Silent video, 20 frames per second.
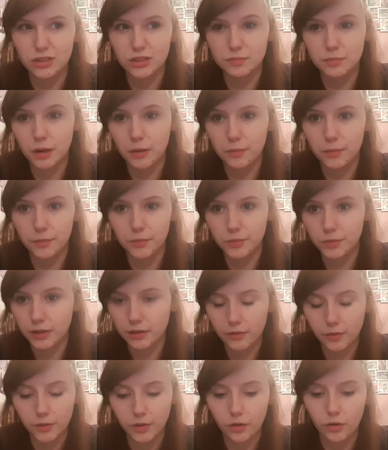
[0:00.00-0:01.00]
problems,
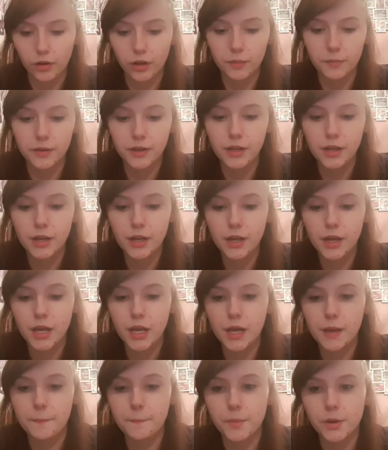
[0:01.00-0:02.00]
whatever you want to call them.
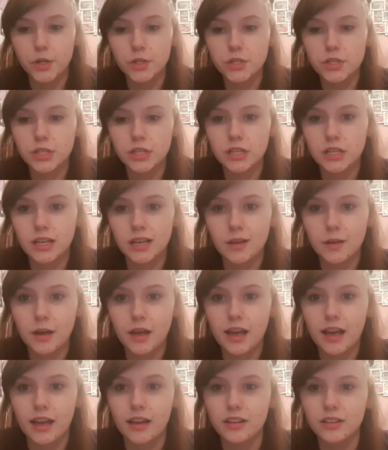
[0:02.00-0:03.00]
But
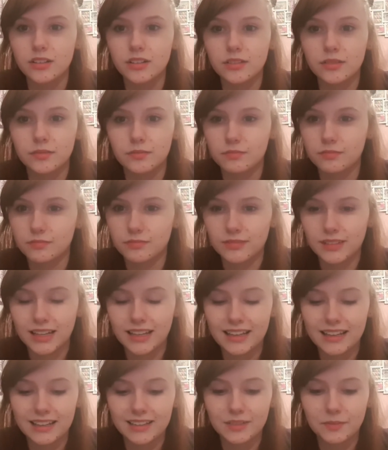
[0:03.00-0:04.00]
I just,
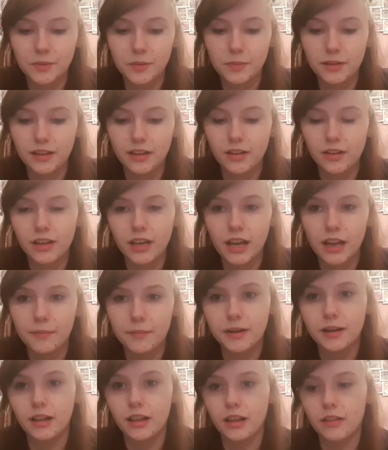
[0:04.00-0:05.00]
like, some people are like, oh yeah,
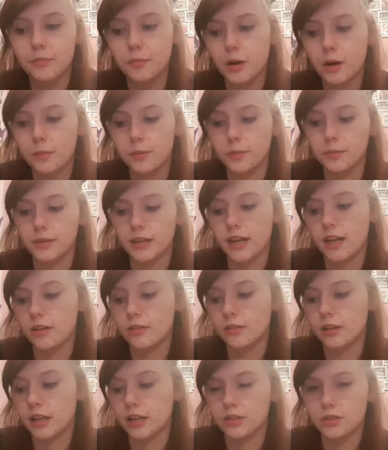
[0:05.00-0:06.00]
mental health problems. I
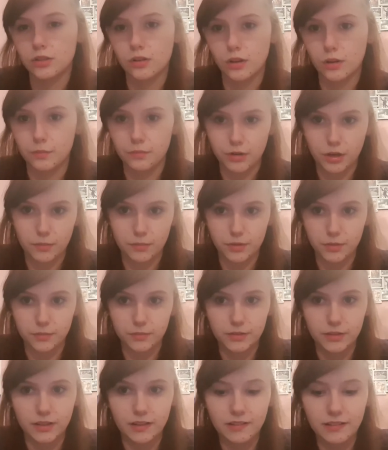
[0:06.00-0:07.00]
don't like to call them
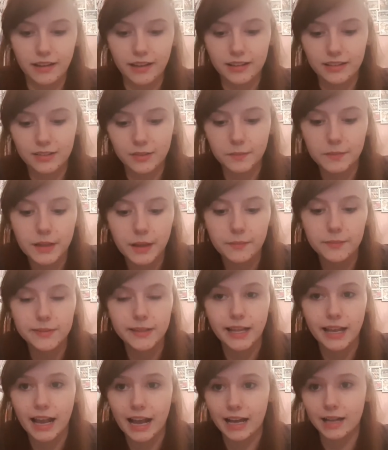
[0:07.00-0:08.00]
problems. Like sometimes
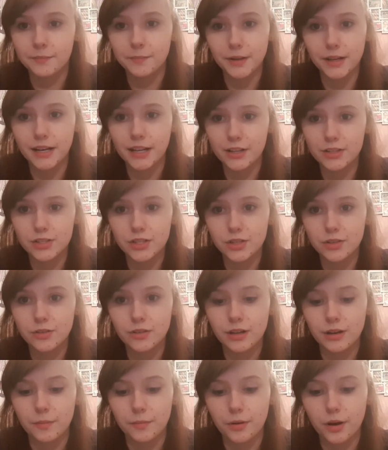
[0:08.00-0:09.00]
they can be an
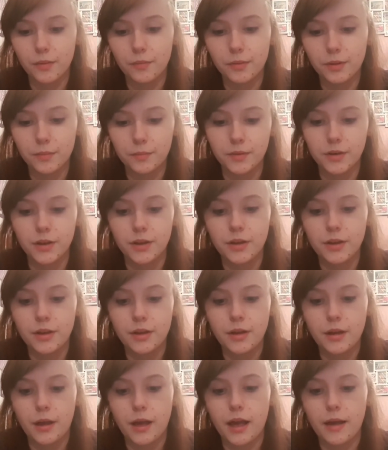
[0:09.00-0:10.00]
issue and a problem,
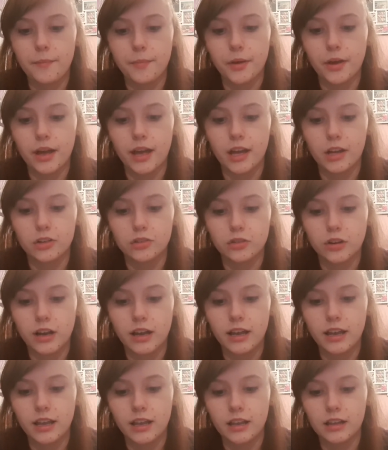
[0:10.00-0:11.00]
but I
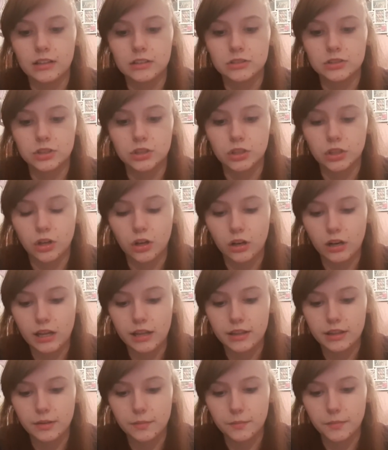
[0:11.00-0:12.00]
try to not
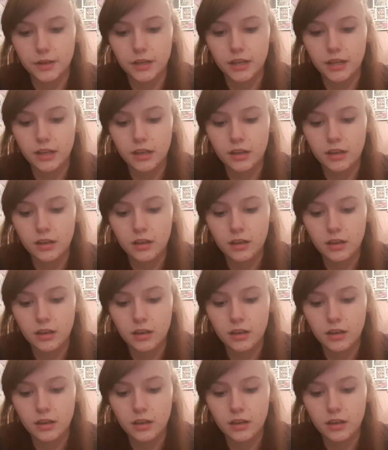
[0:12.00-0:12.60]
let them be.